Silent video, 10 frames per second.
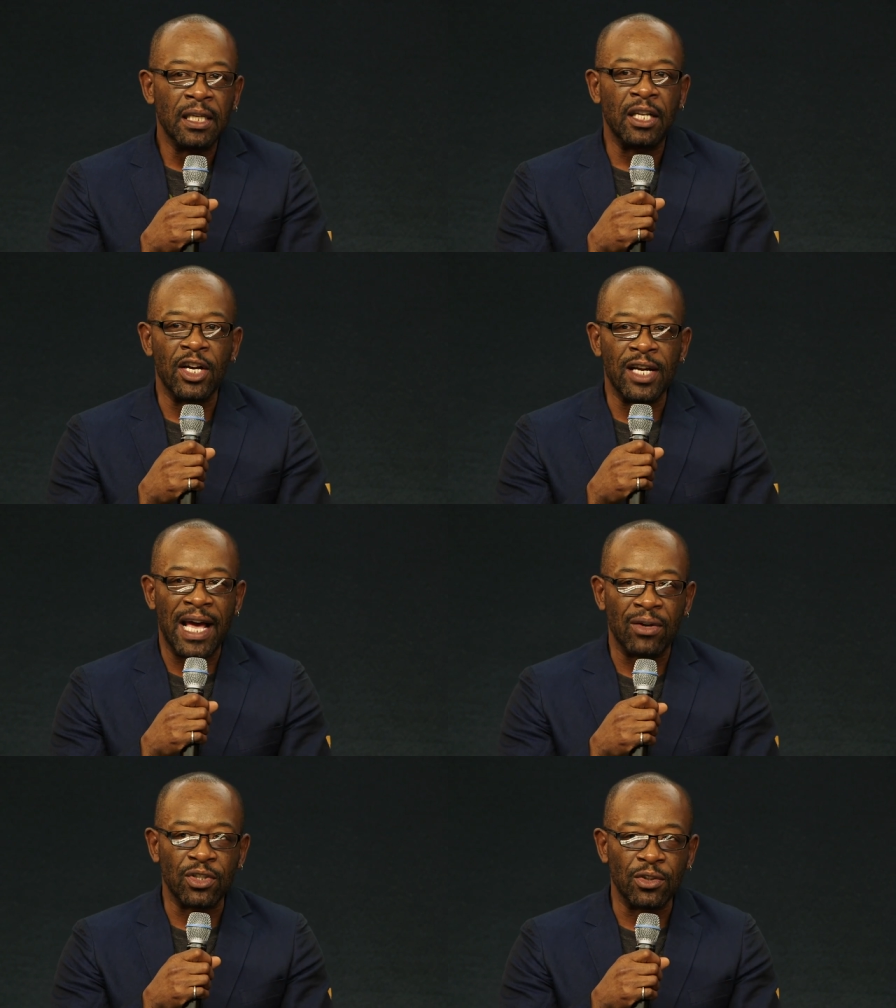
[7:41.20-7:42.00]
learned
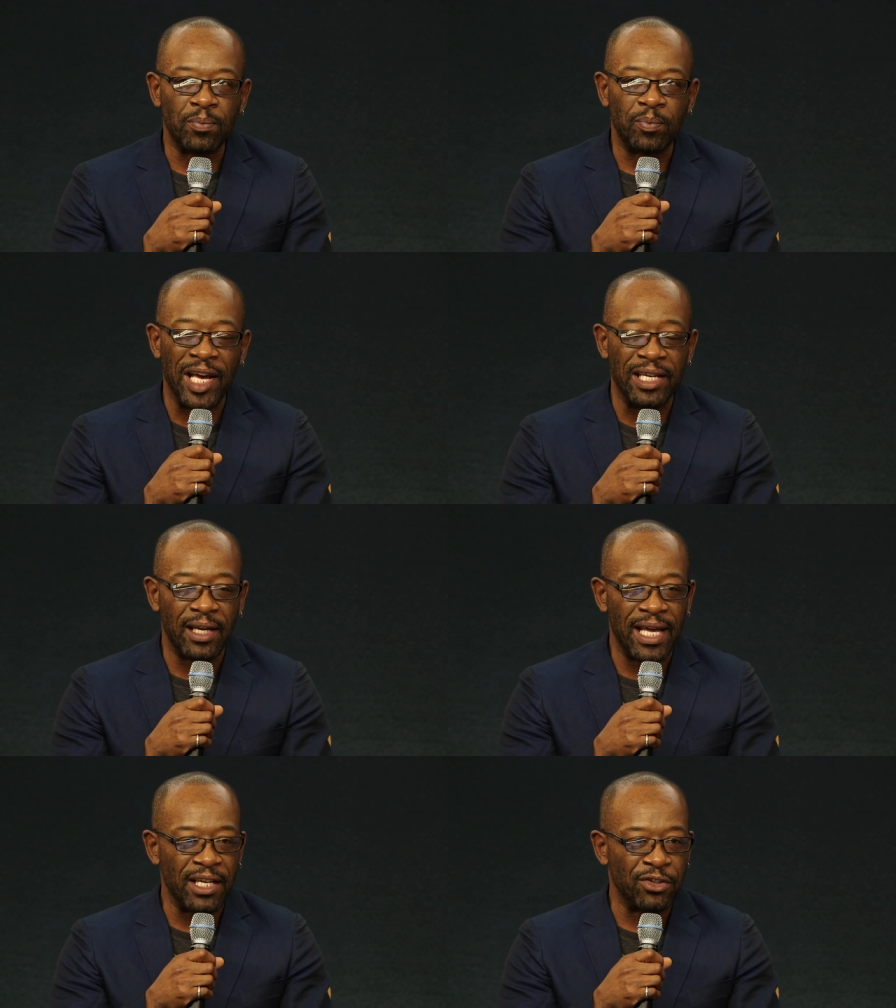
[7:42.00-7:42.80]
how to paint
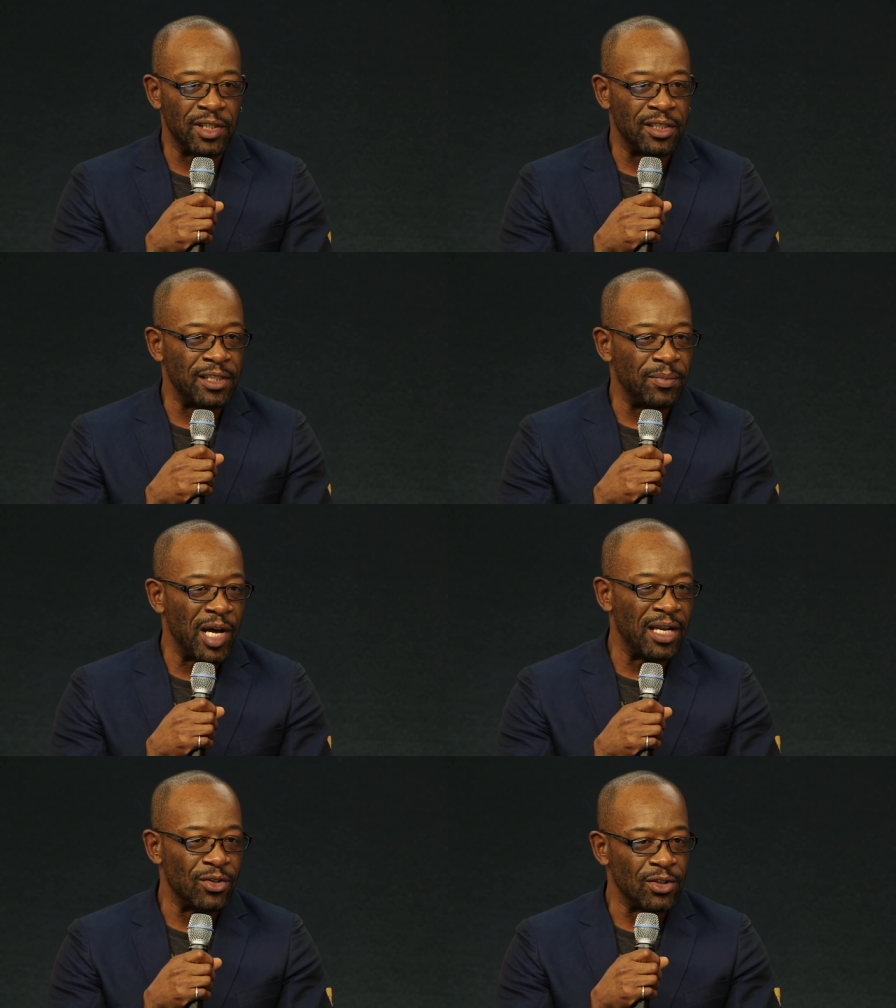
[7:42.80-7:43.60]
electricity
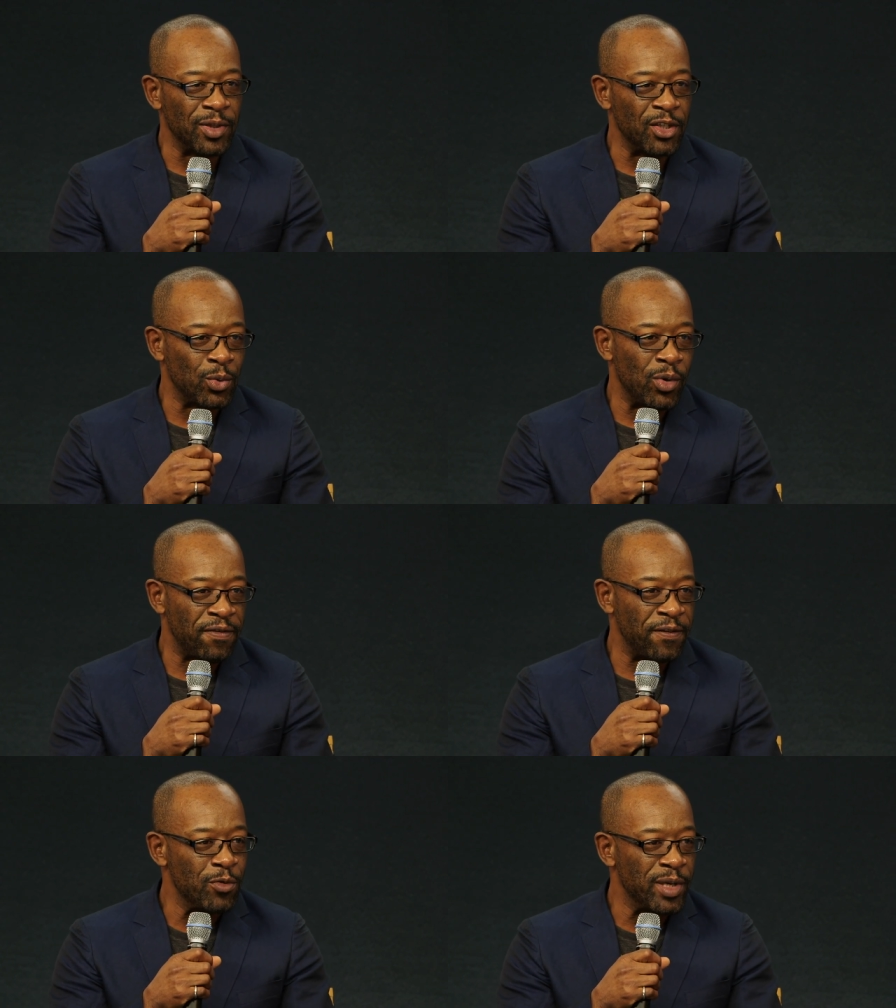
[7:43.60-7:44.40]
pylons because we were
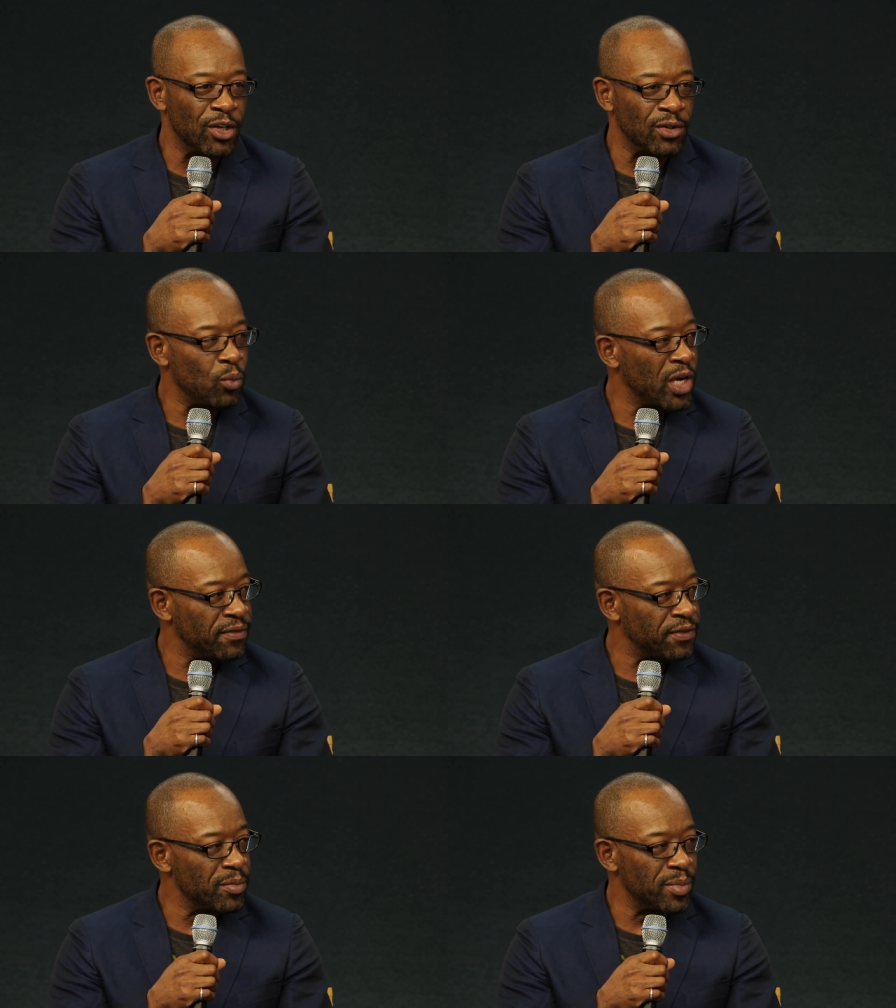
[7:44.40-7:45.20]
filming on one
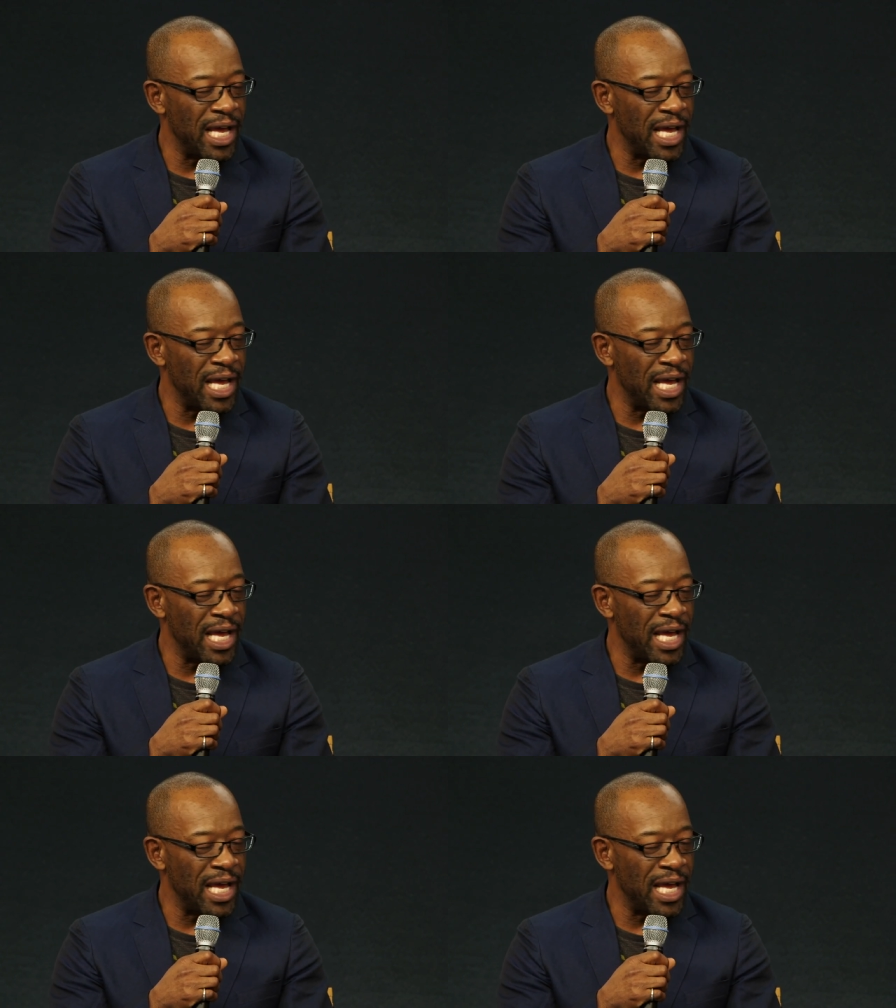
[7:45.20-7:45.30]
of them